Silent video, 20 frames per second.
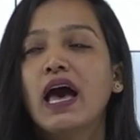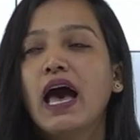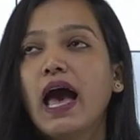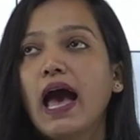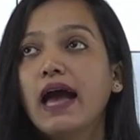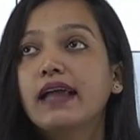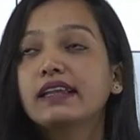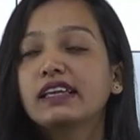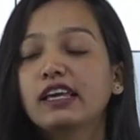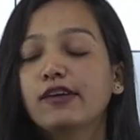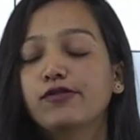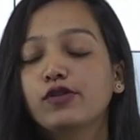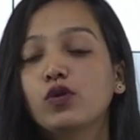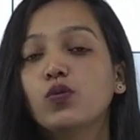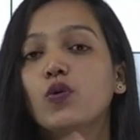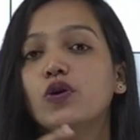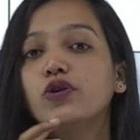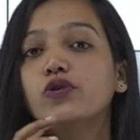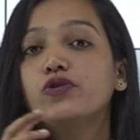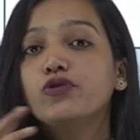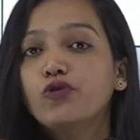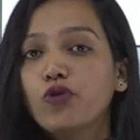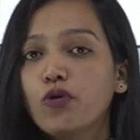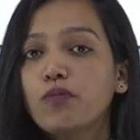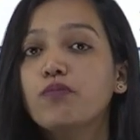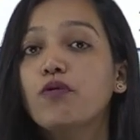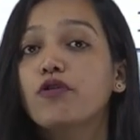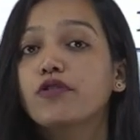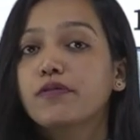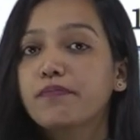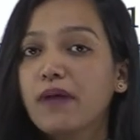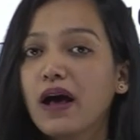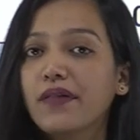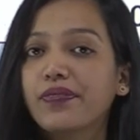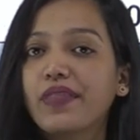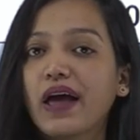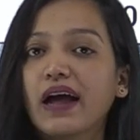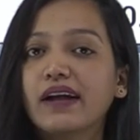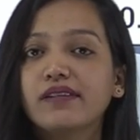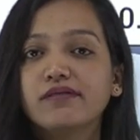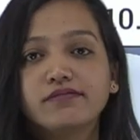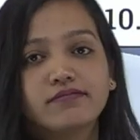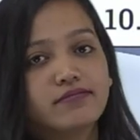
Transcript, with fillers: And if you want to know more about that,